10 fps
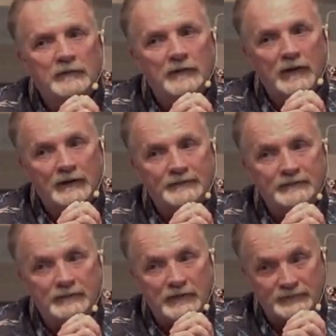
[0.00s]
that
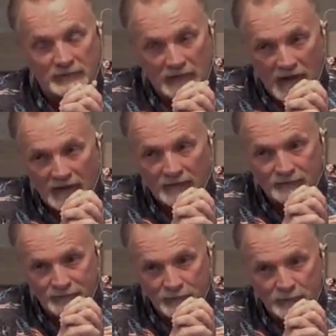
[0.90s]
it's a lack of
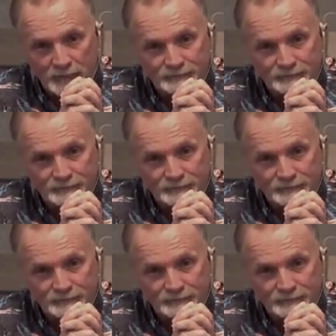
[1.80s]
food.